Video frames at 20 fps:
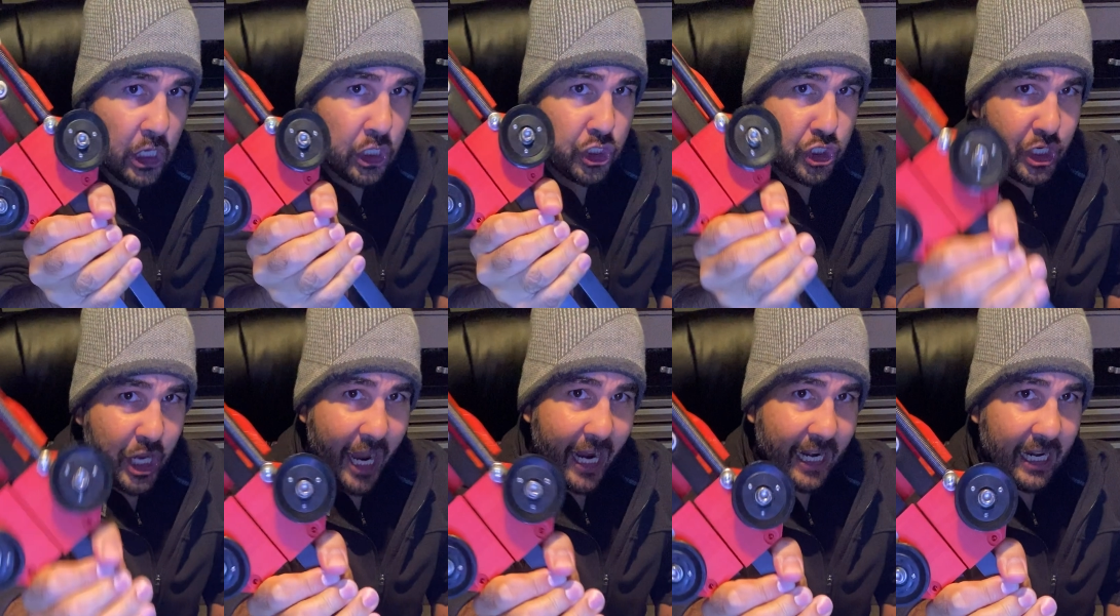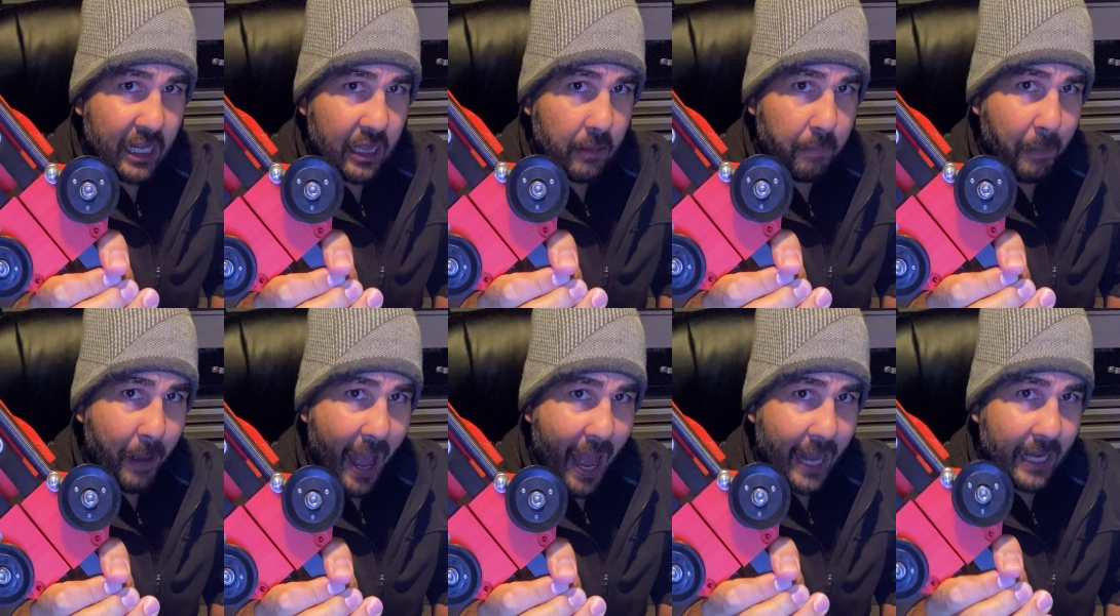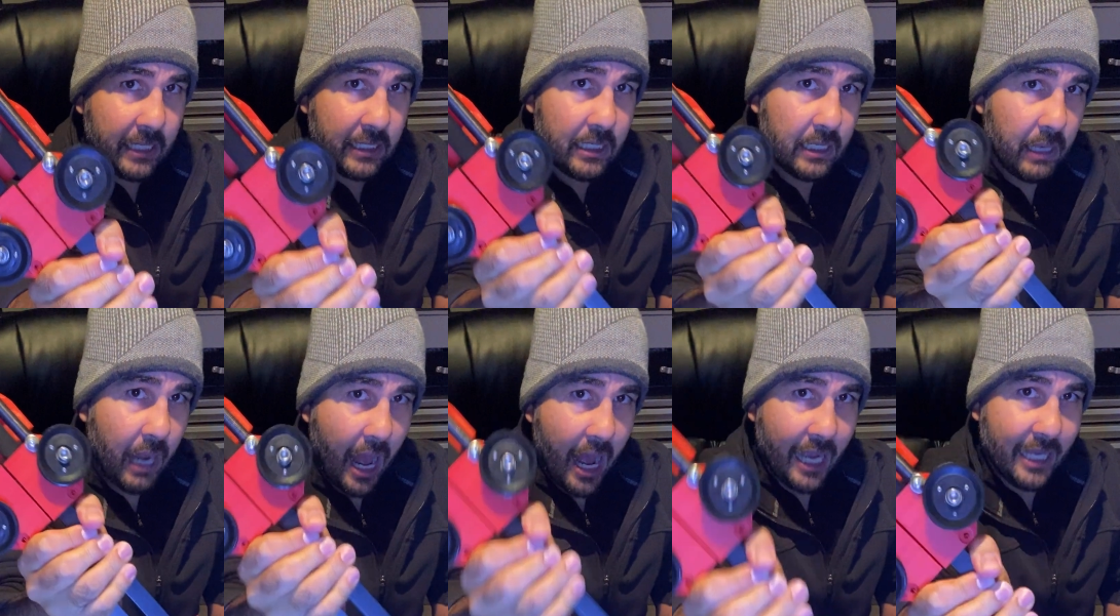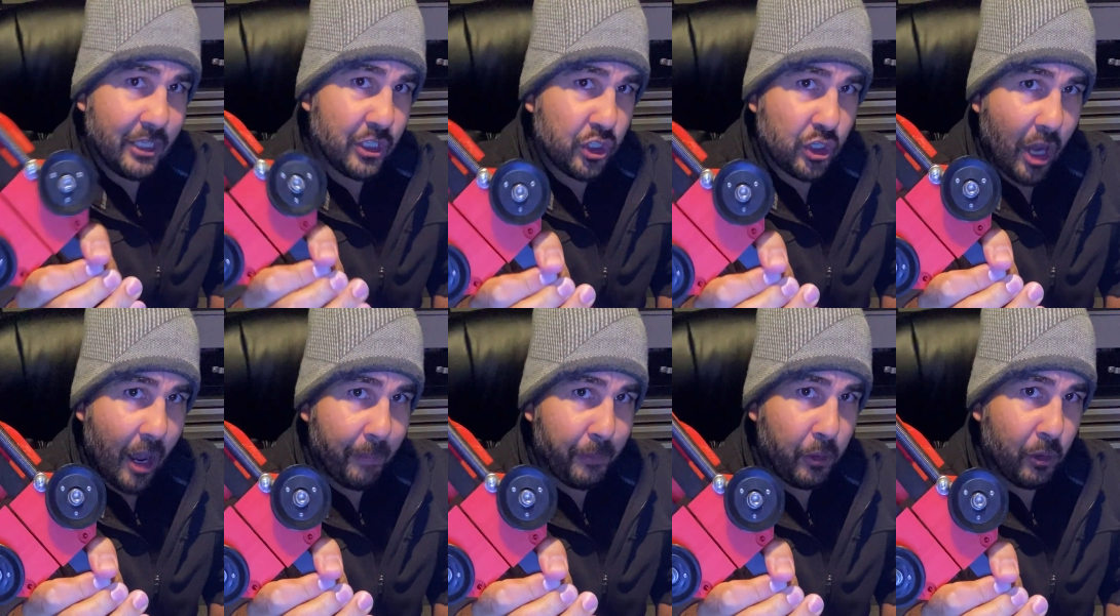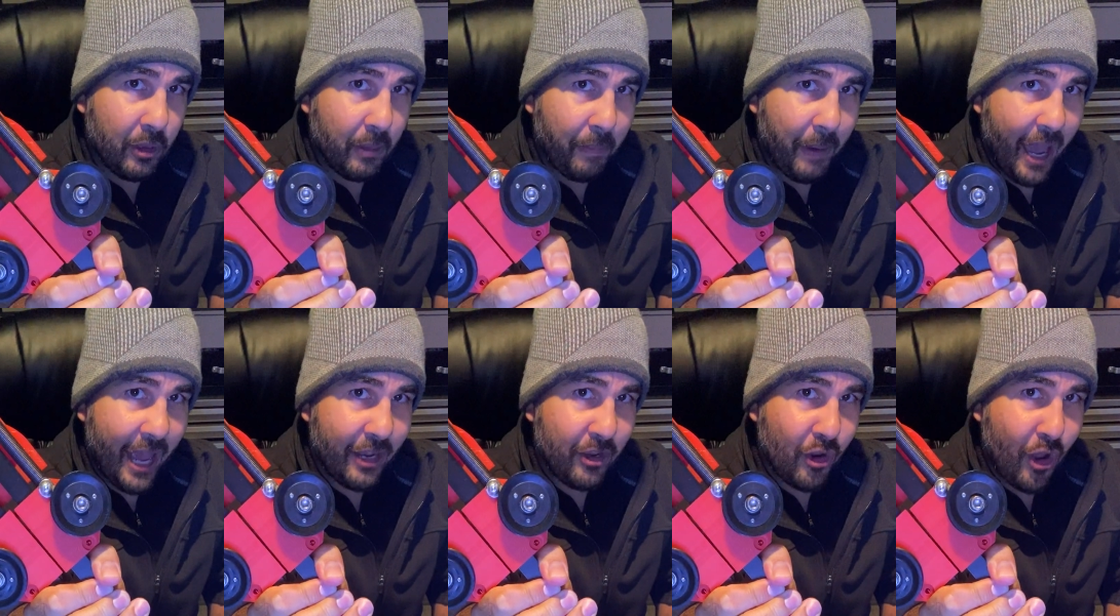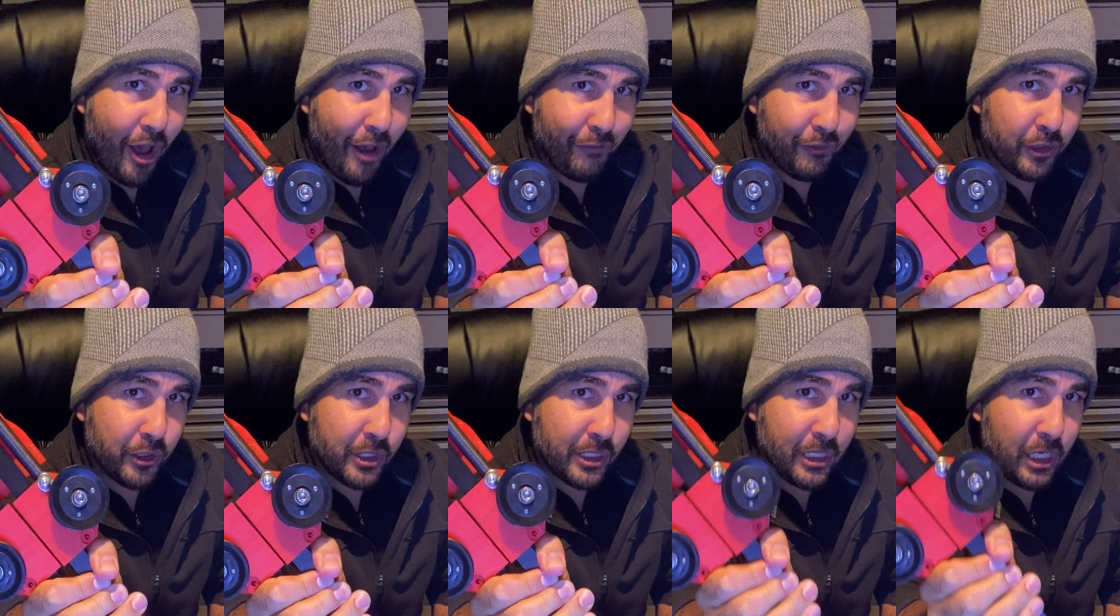Check into the patent. Did I stop you in the patent office?